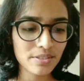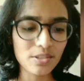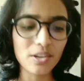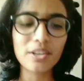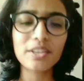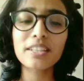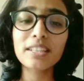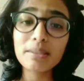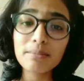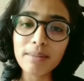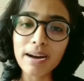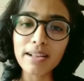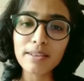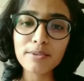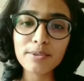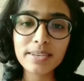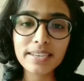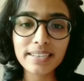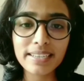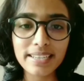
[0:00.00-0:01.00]
Not only
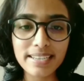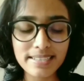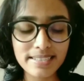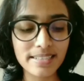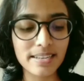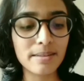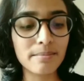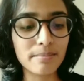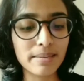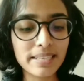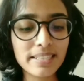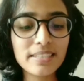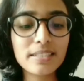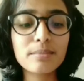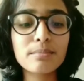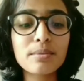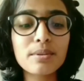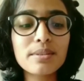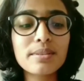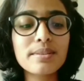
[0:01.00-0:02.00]
Margaritas, there are many
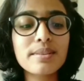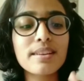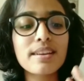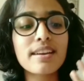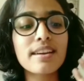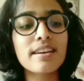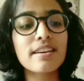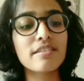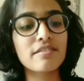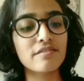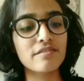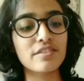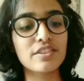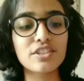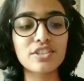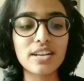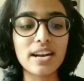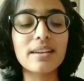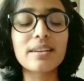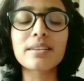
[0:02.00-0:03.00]
other books
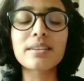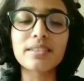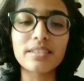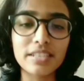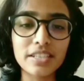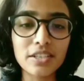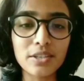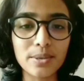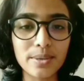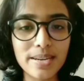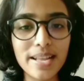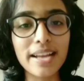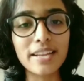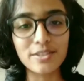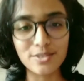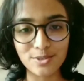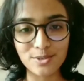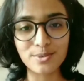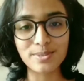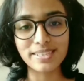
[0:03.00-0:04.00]
which are really good and
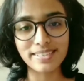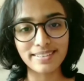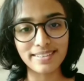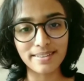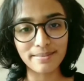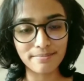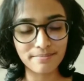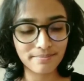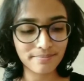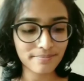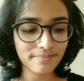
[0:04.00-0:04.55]
you should read them.